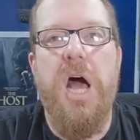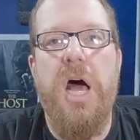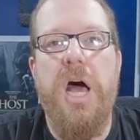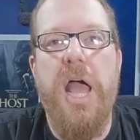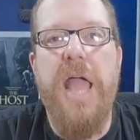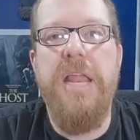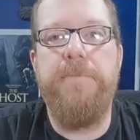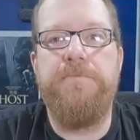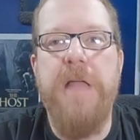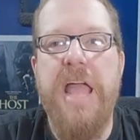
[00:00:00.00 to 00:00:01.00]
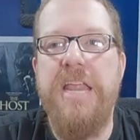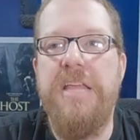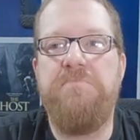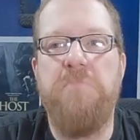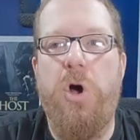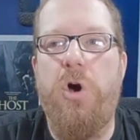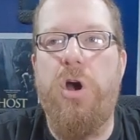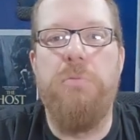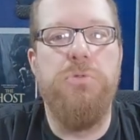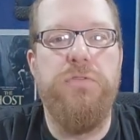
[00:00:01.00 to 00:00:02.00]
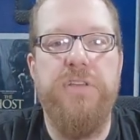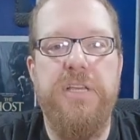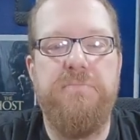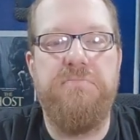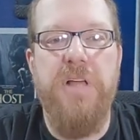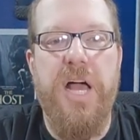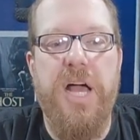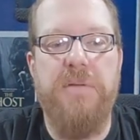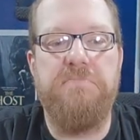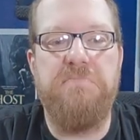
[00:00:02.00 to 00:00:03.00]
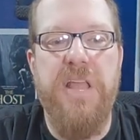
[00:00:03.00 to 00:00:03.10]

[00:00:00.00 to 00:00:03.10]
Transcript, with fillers: Uh, any any horror movie, uh,